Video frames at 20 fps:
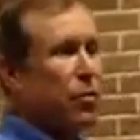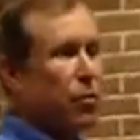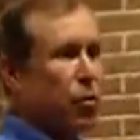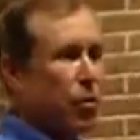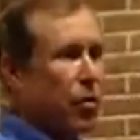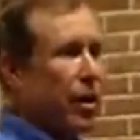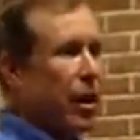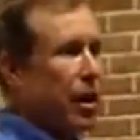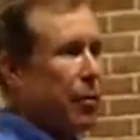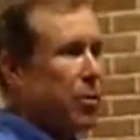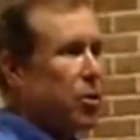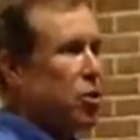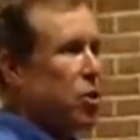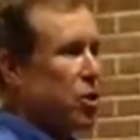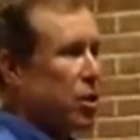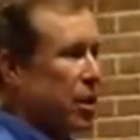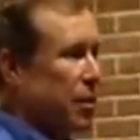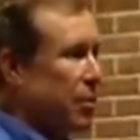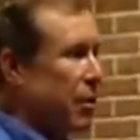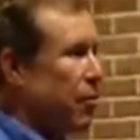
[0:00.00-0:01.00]
for them
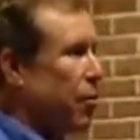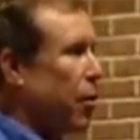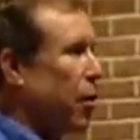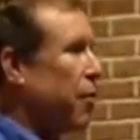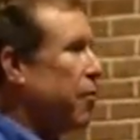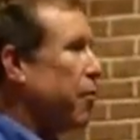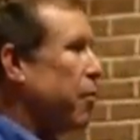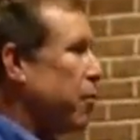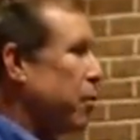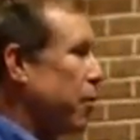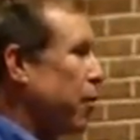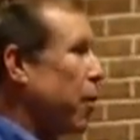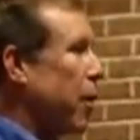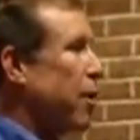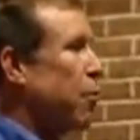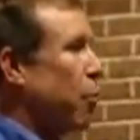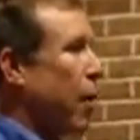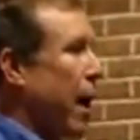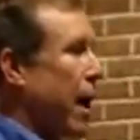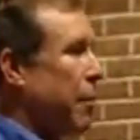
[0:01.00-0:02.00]
can be very,
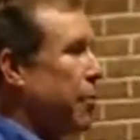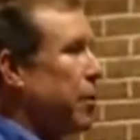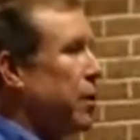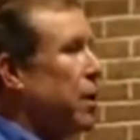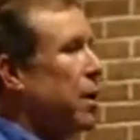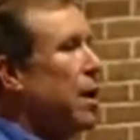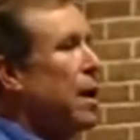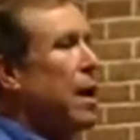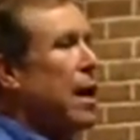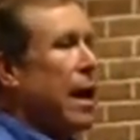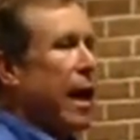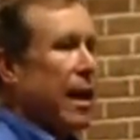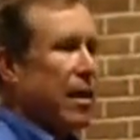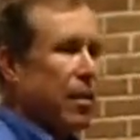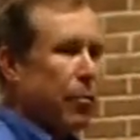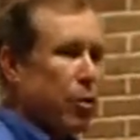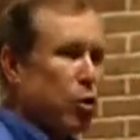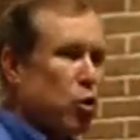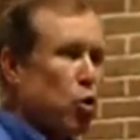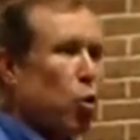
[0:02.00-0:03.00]
very rapid,
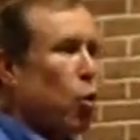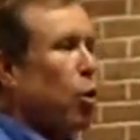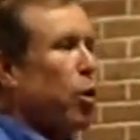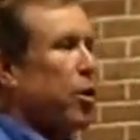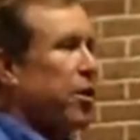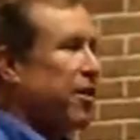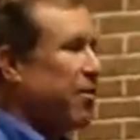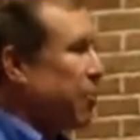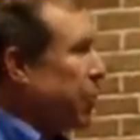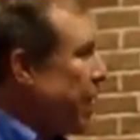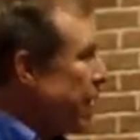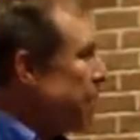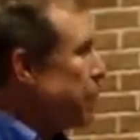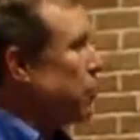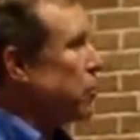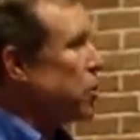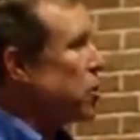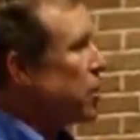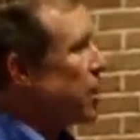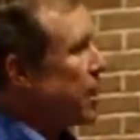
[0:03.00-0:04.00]
and the majority of
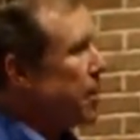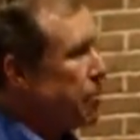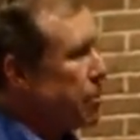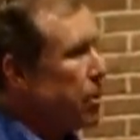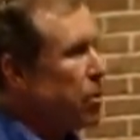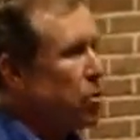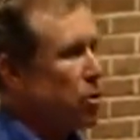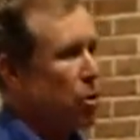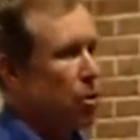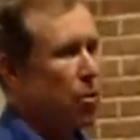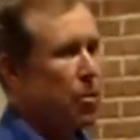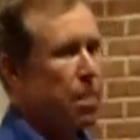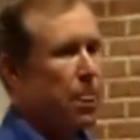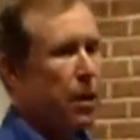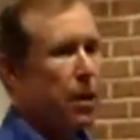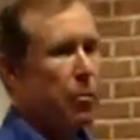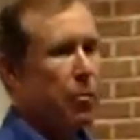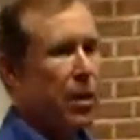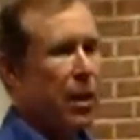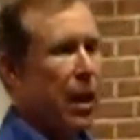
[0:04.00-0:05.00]
people seem to
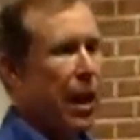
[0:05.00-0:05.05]
be